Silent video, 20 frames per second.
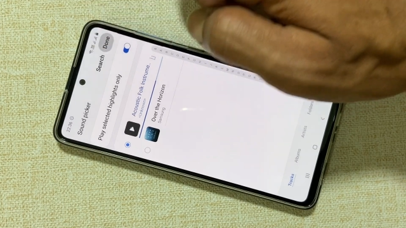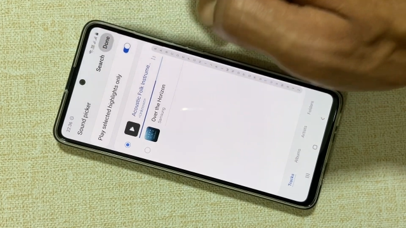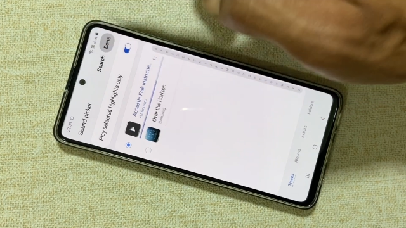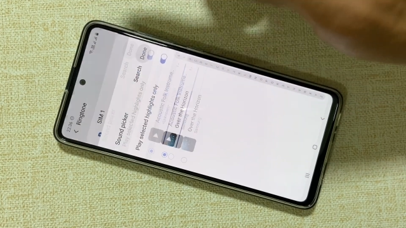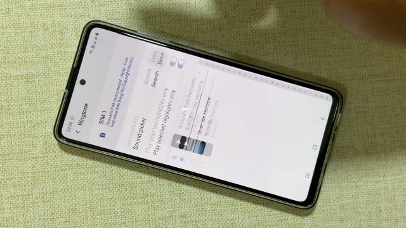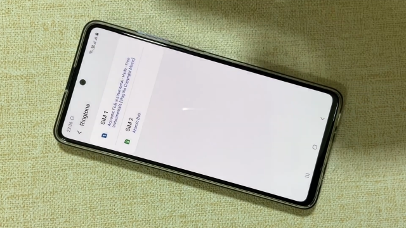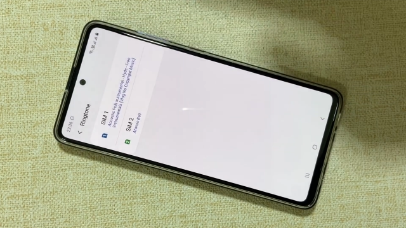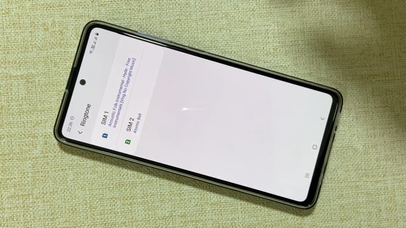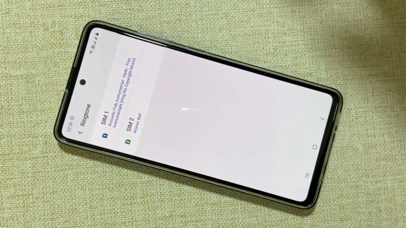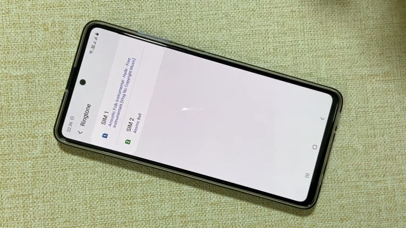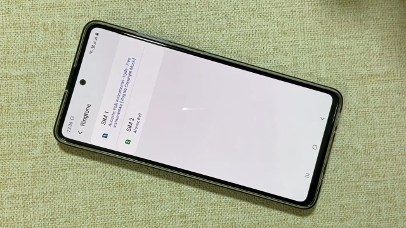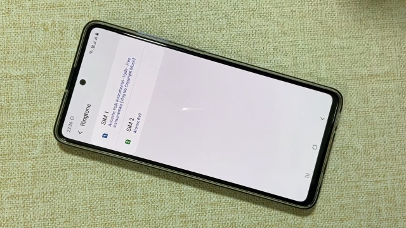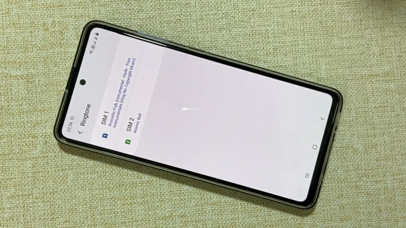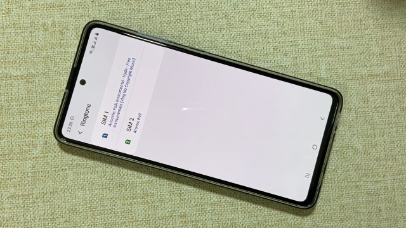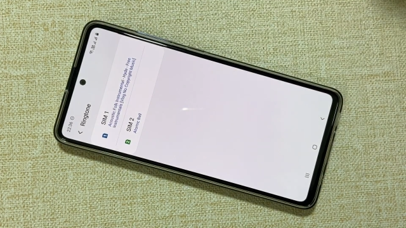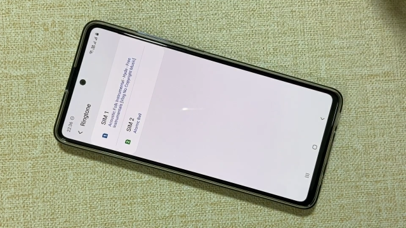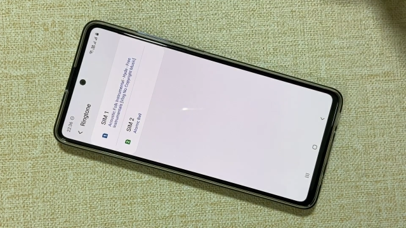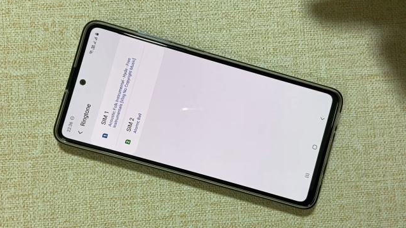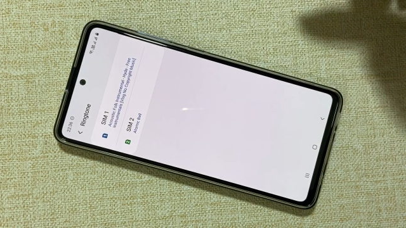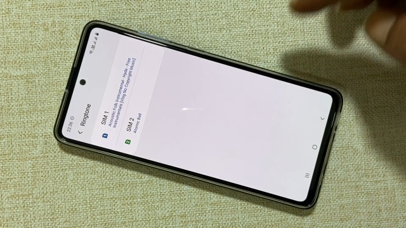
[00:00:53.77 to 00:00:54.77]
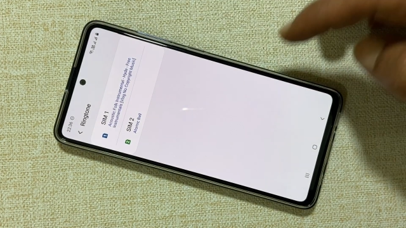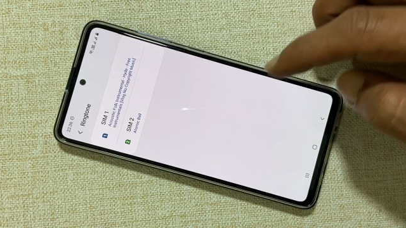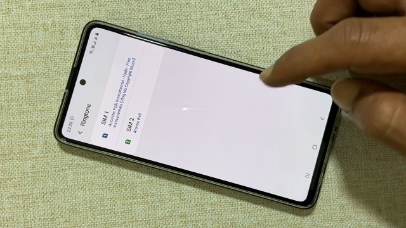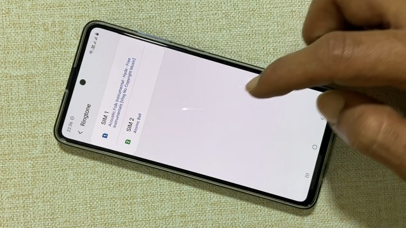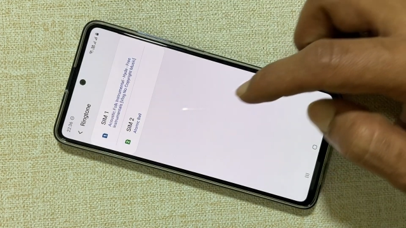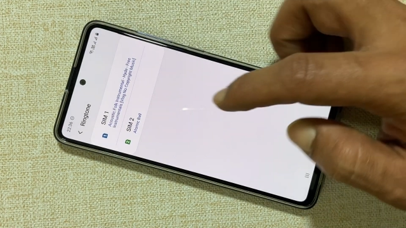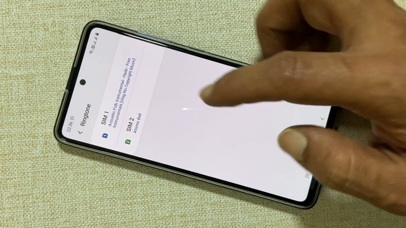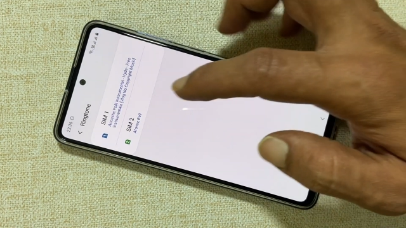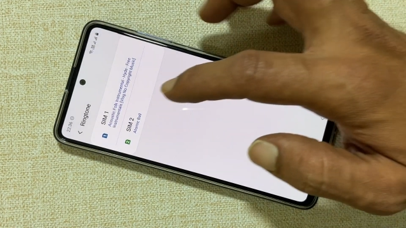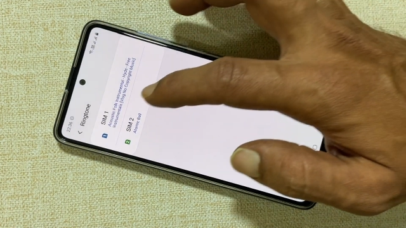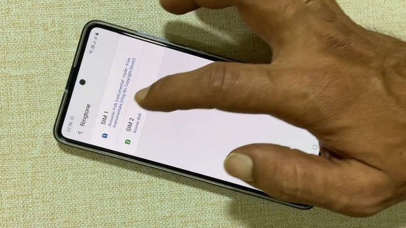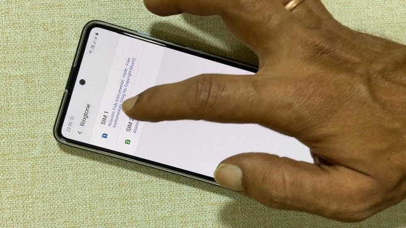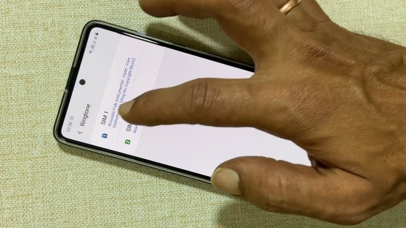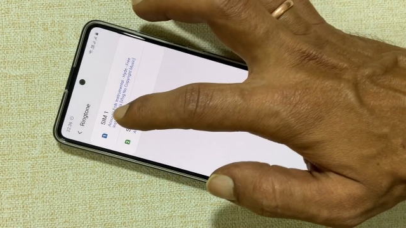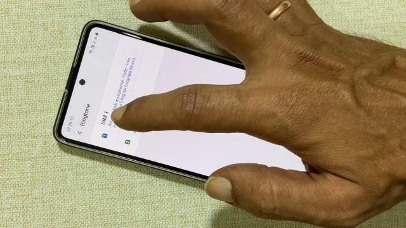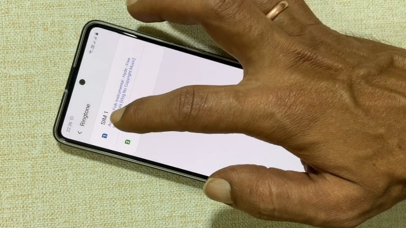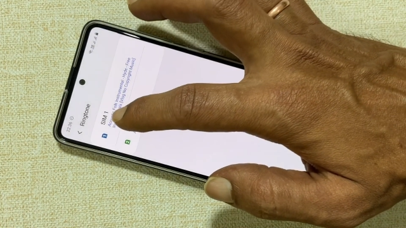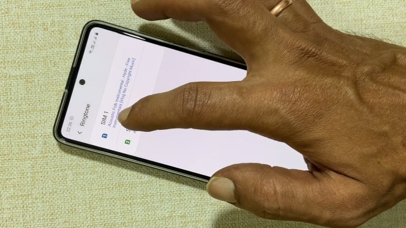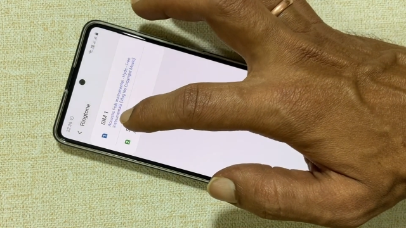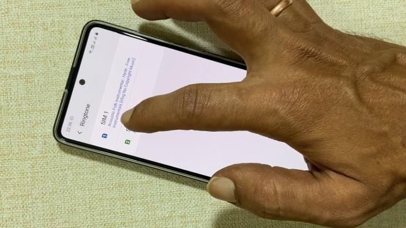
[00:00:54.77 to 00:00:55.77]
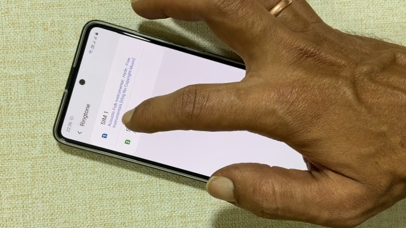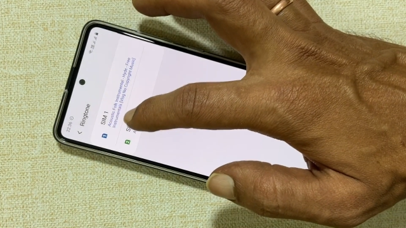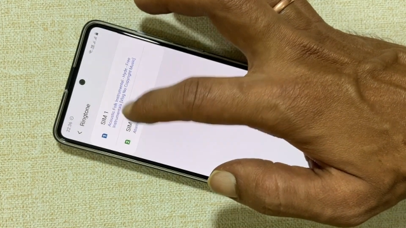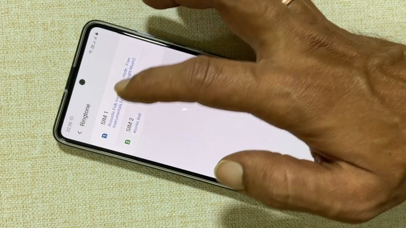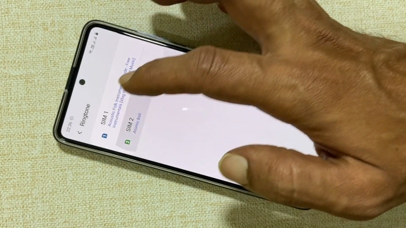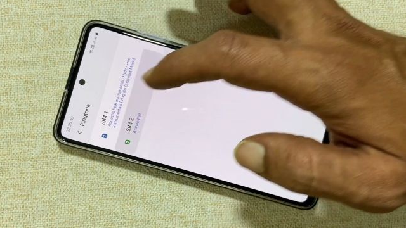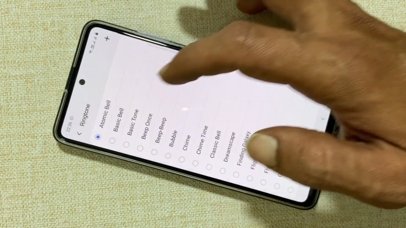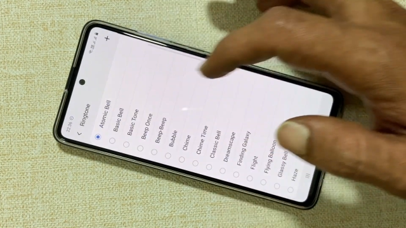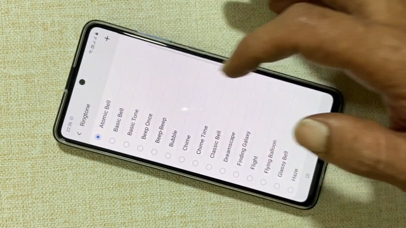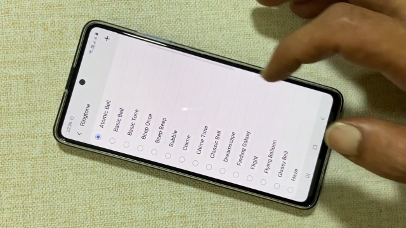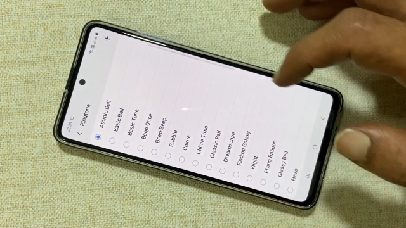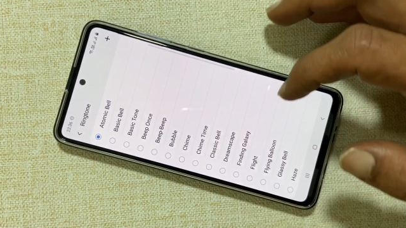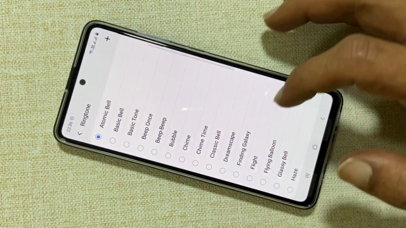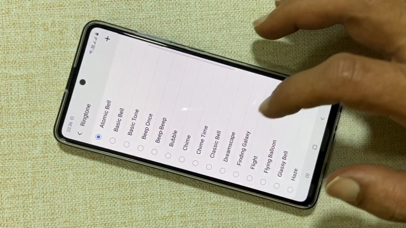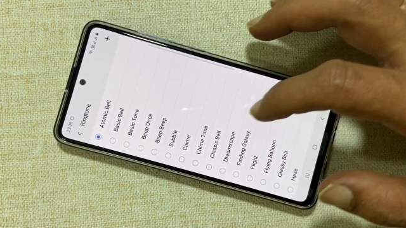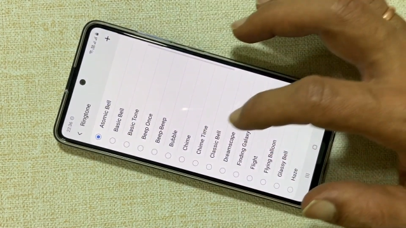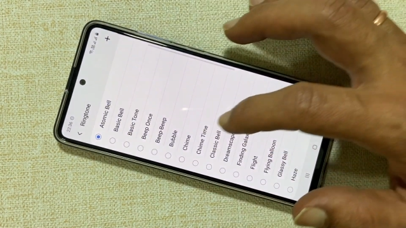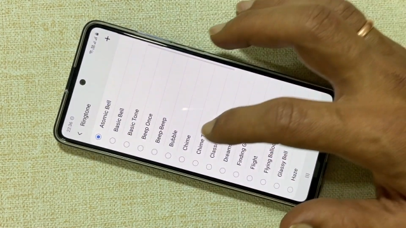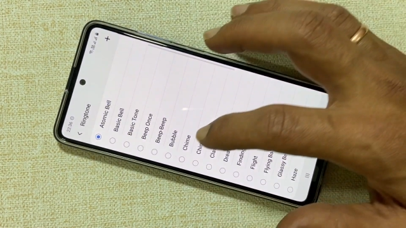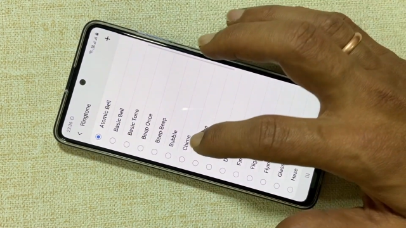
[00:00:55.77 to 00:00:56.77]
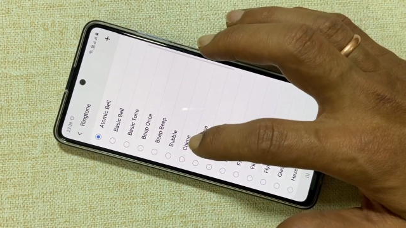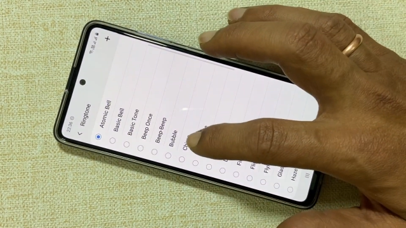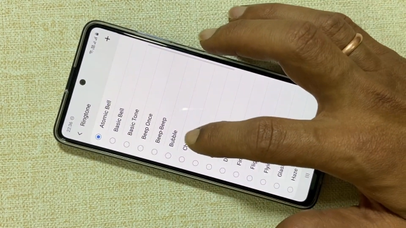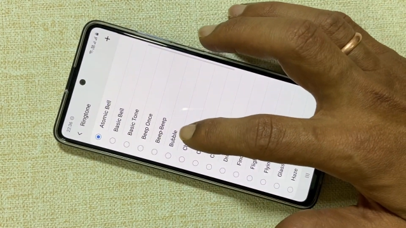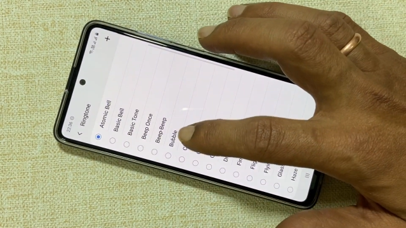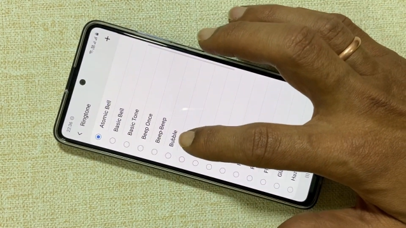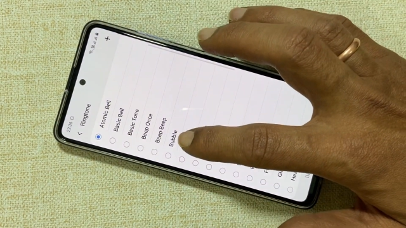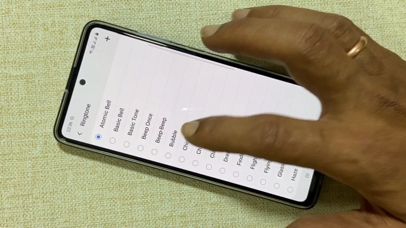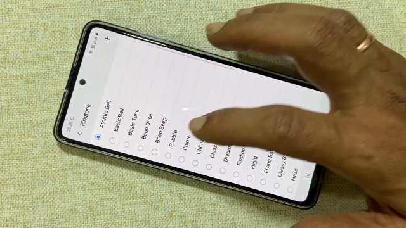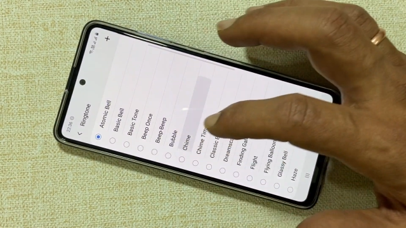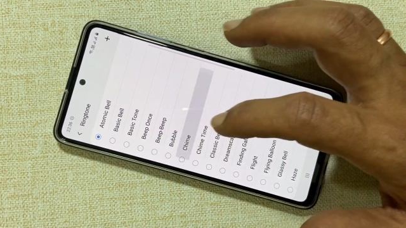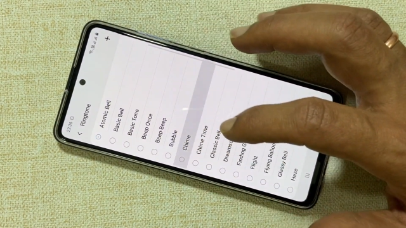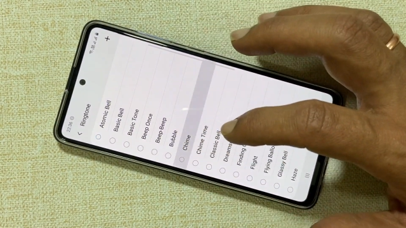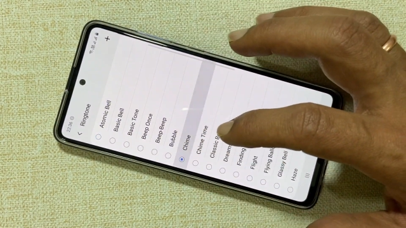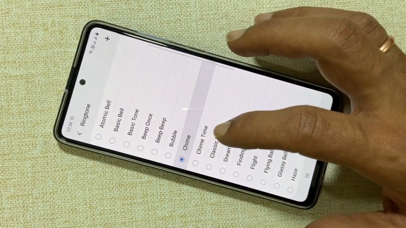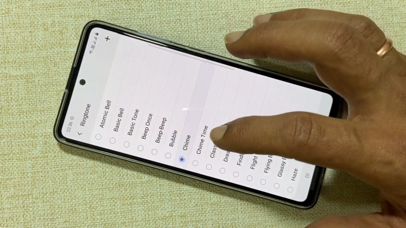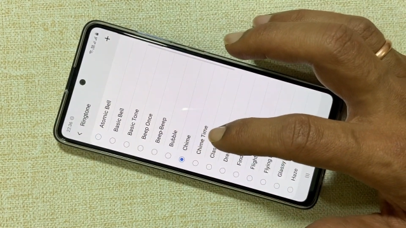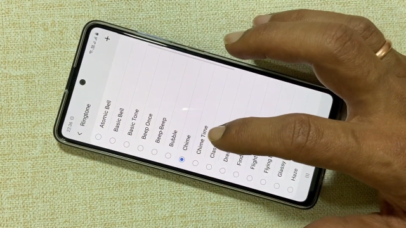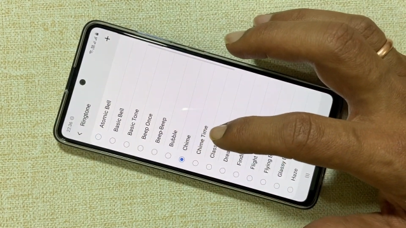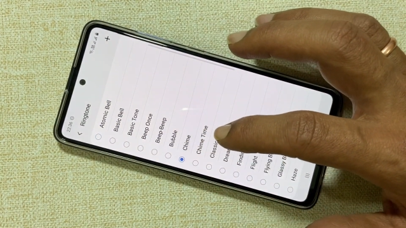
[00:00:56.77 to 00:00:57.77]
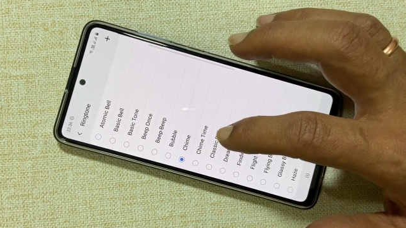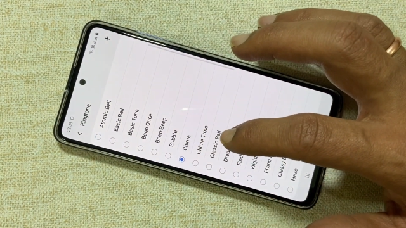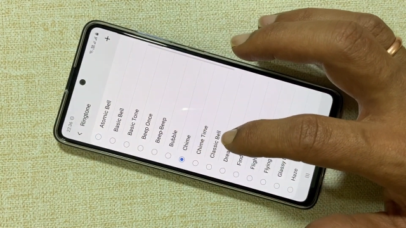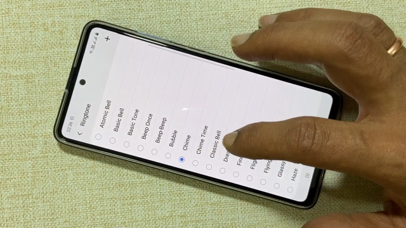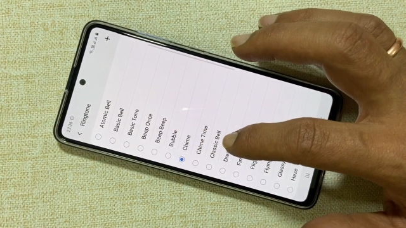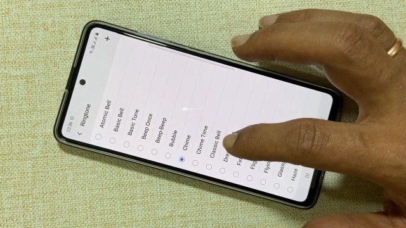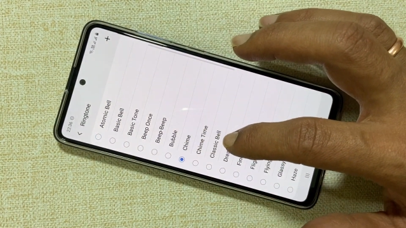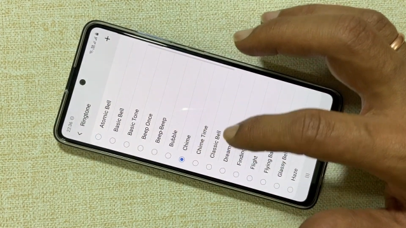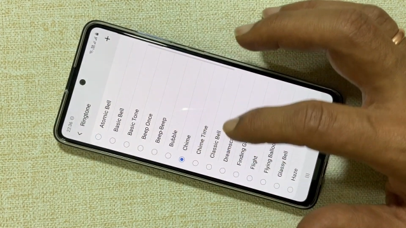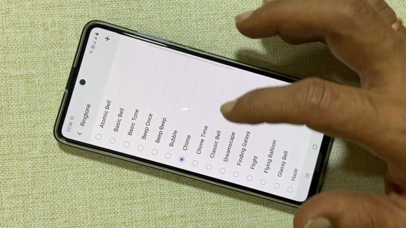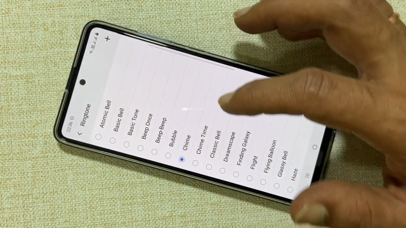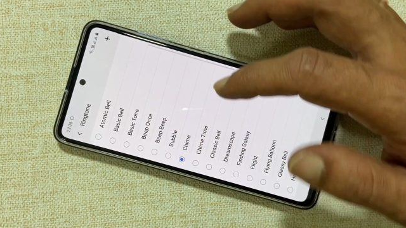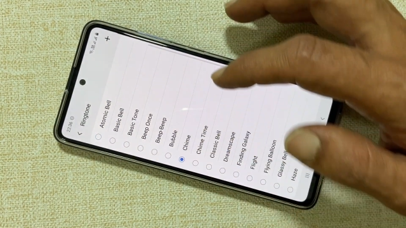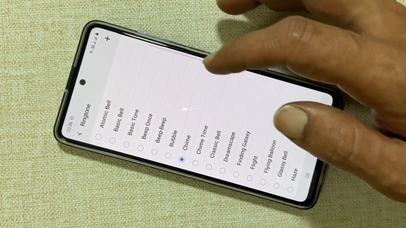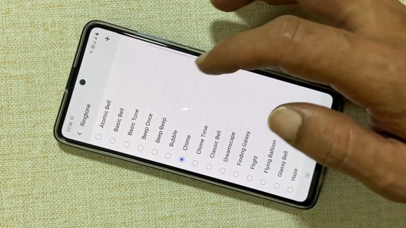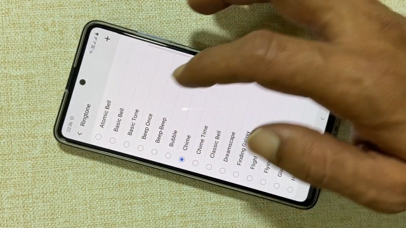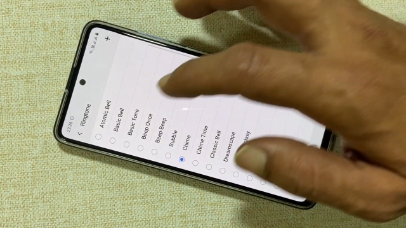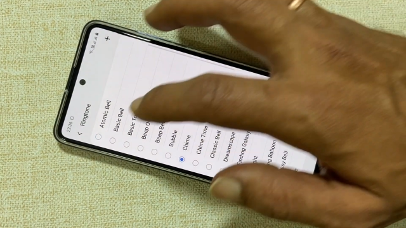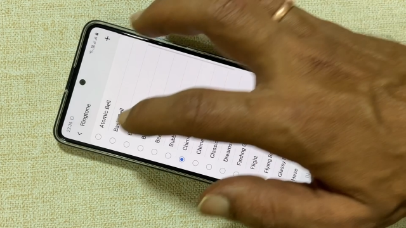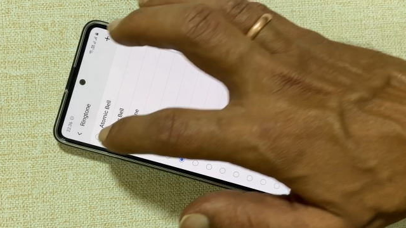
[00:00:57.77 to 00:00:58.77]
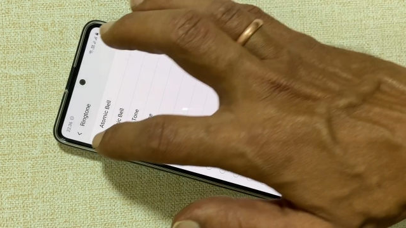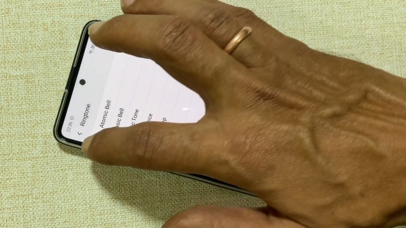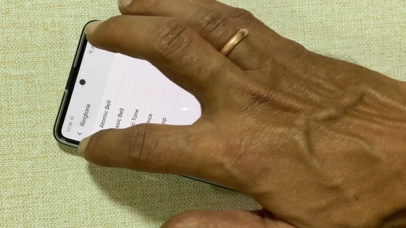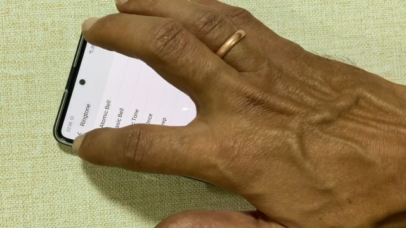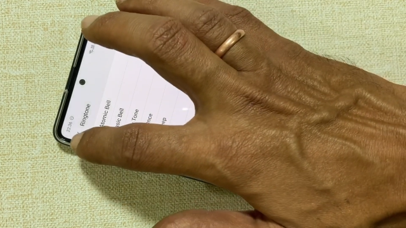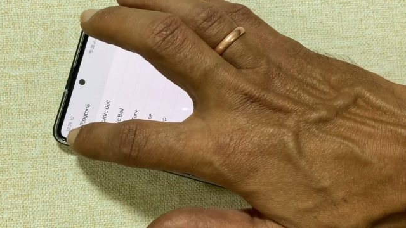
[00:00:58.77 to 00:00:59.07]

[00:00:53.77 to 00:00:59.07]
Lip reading: [unreadable: no face in view]